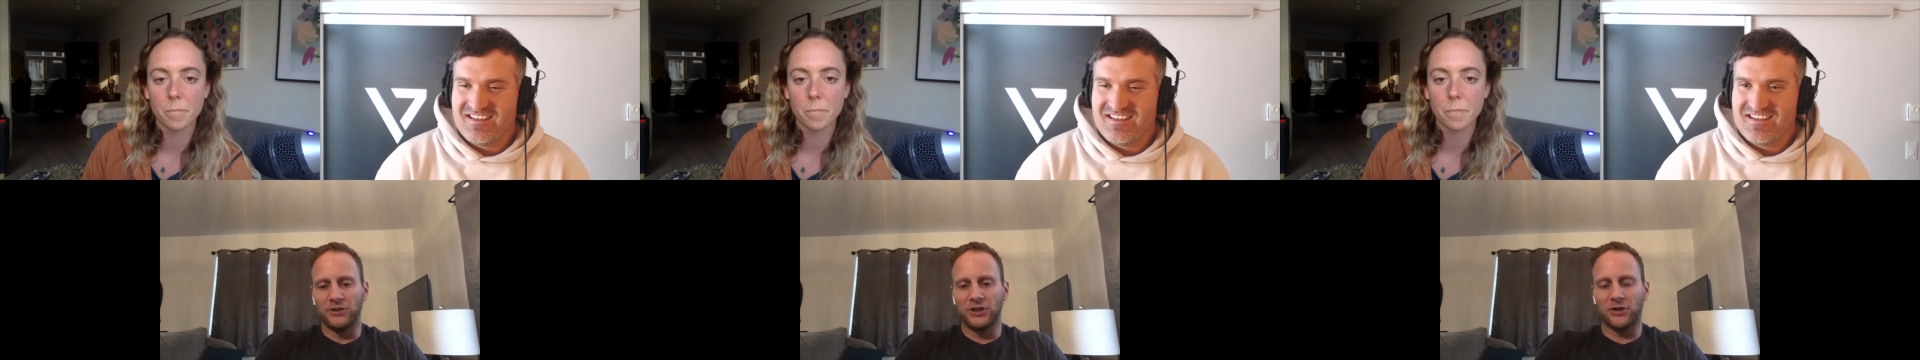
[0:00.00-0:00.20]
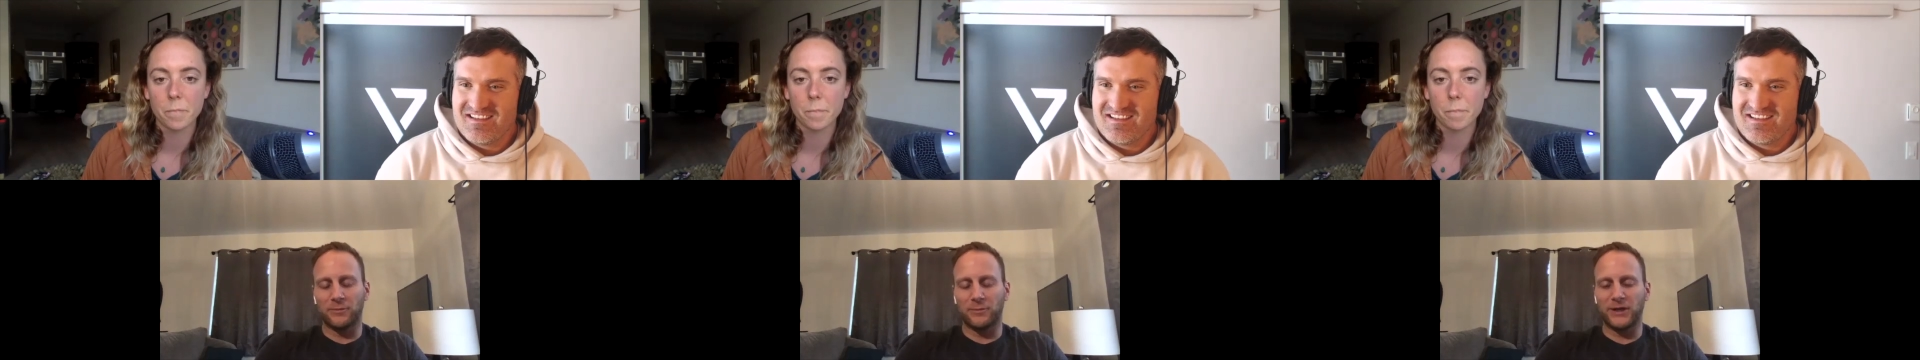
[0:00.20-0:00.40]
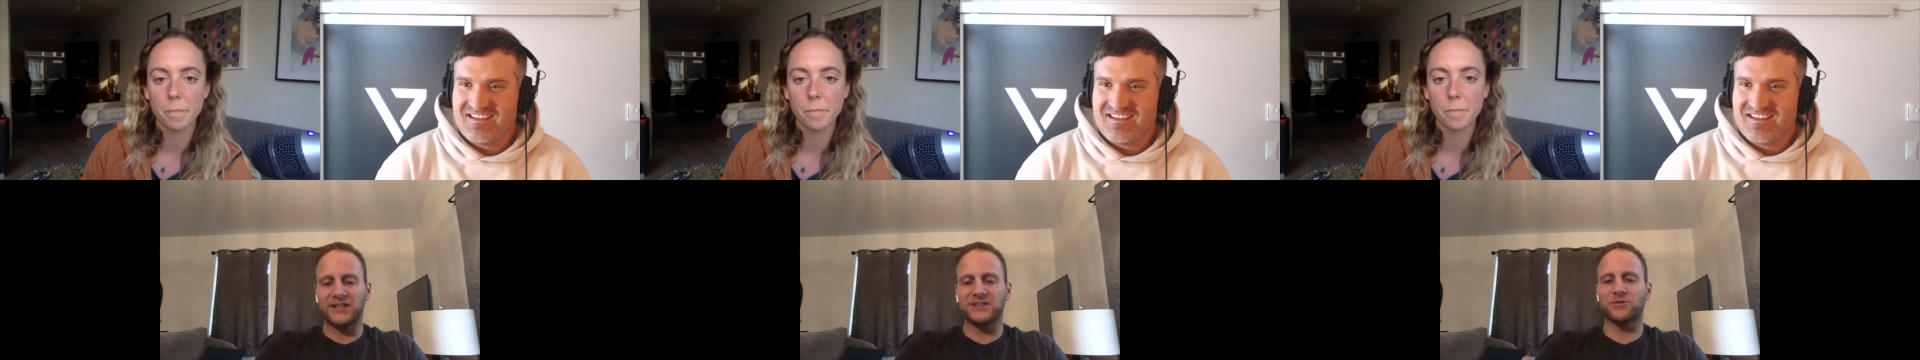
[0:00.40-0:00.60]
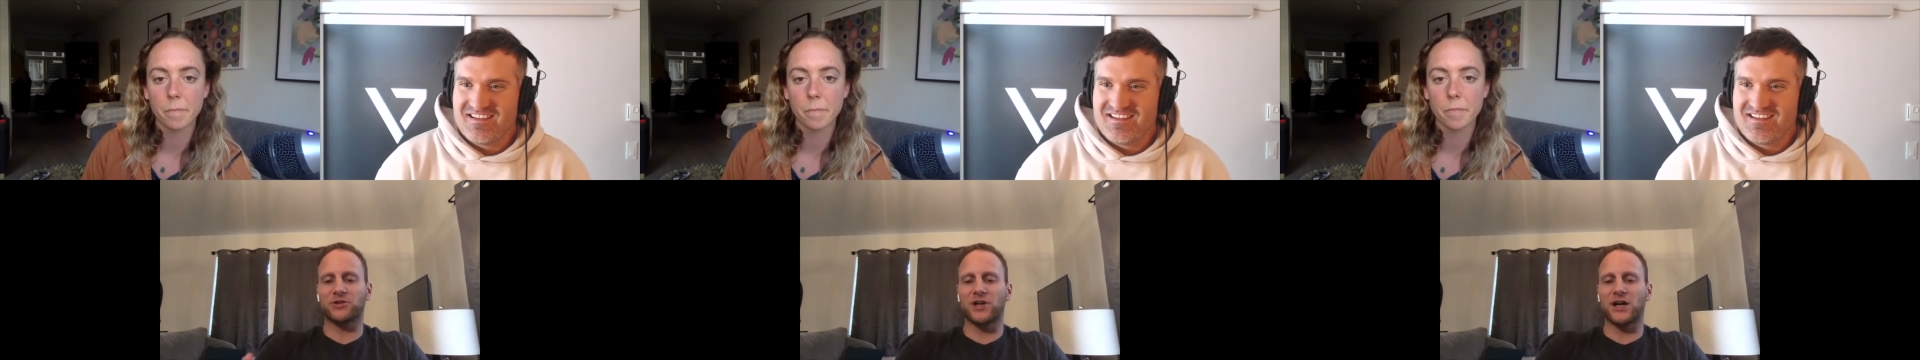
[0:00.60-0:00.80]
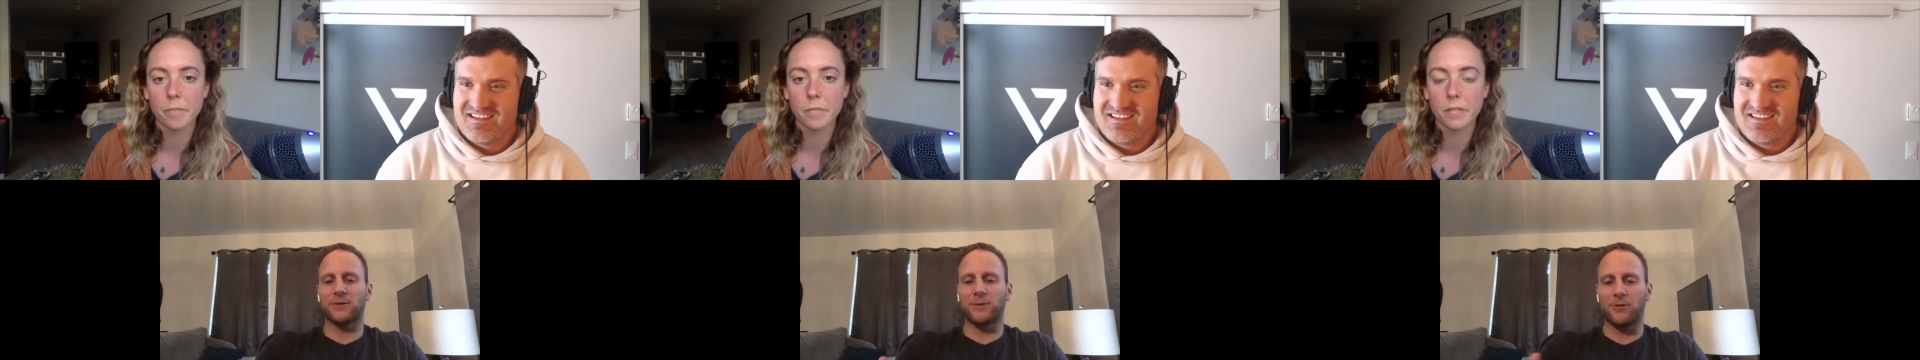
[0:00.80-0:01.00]
Speaker 1: know, because we're talking
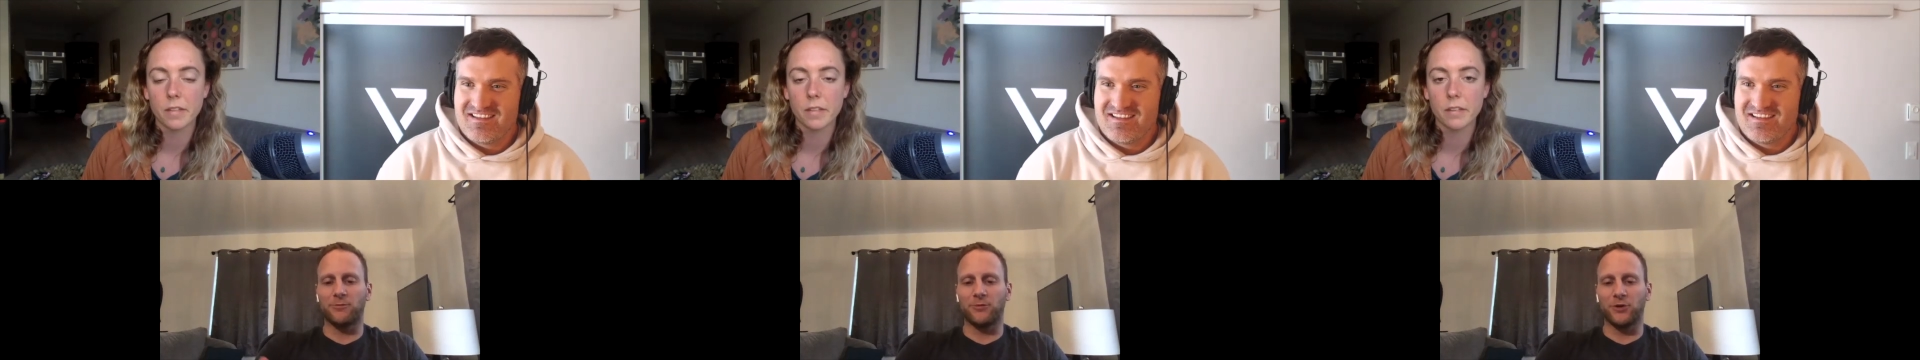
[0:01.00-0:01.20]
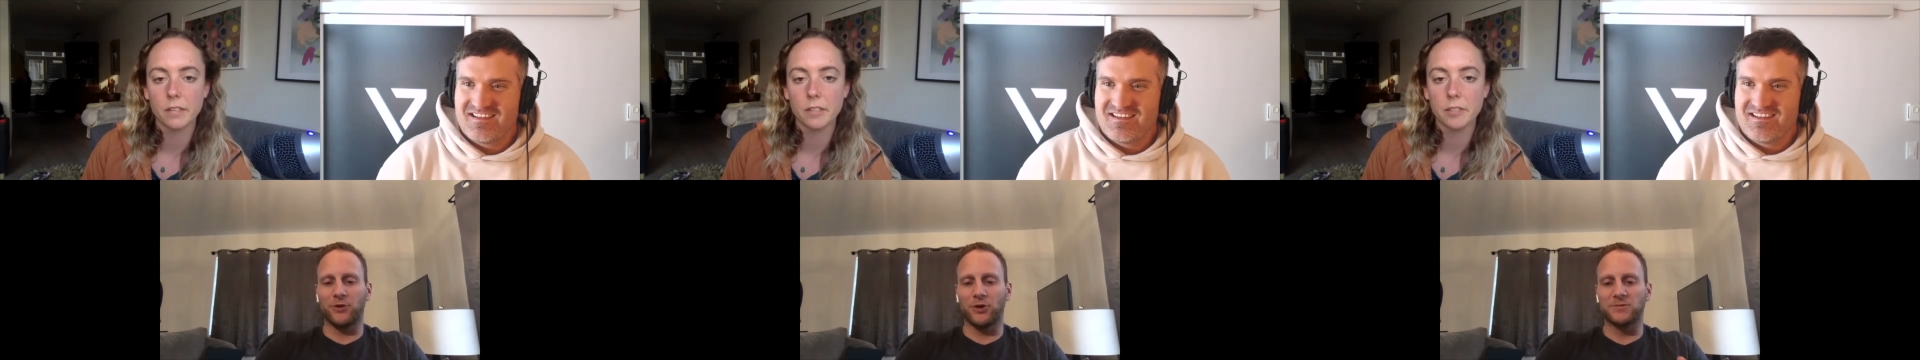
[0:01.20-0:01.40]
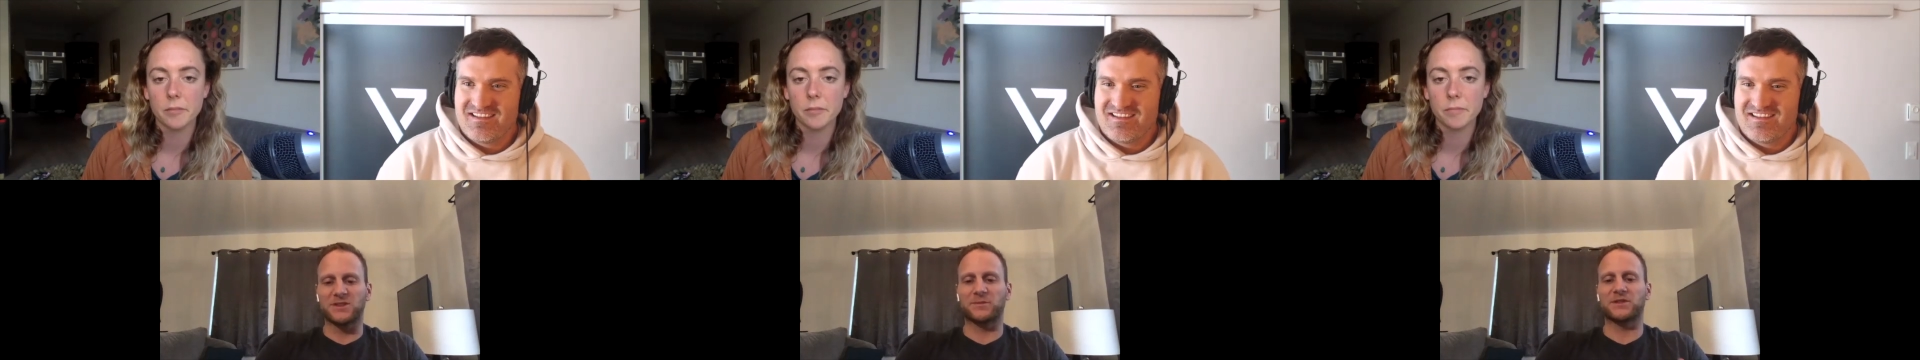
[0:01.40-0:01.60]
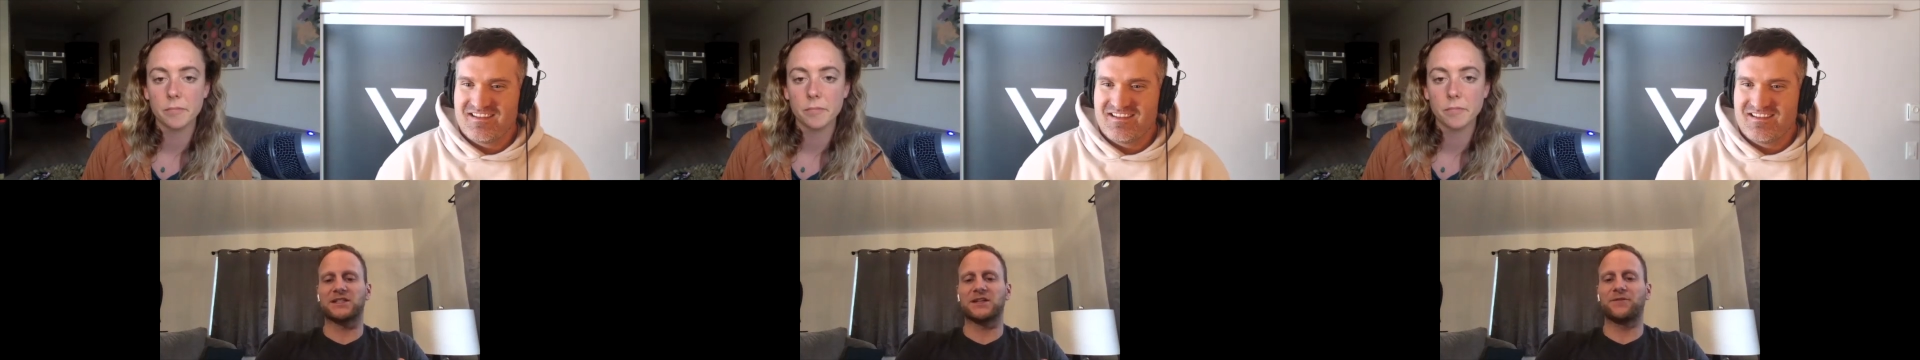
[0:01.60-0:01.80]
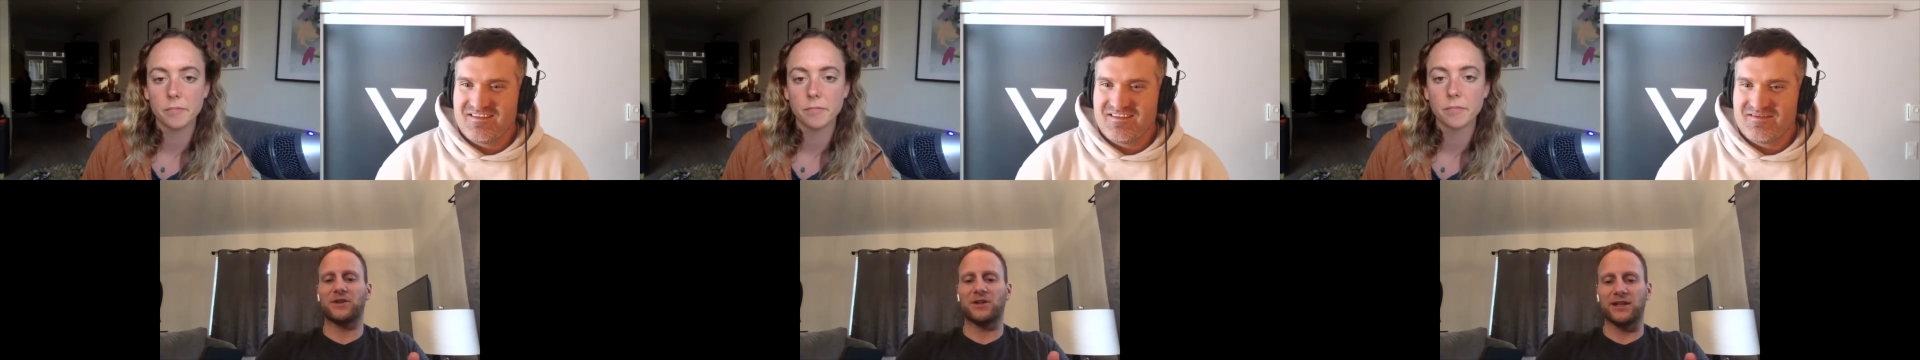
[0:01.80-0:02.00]
about boom
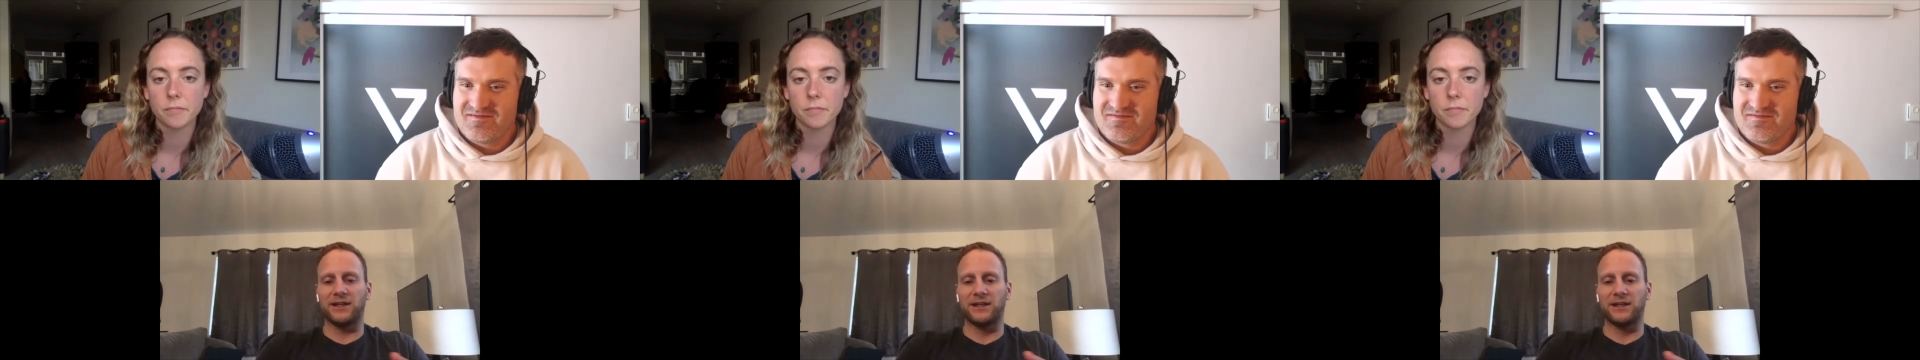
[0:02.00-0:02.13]
specifically.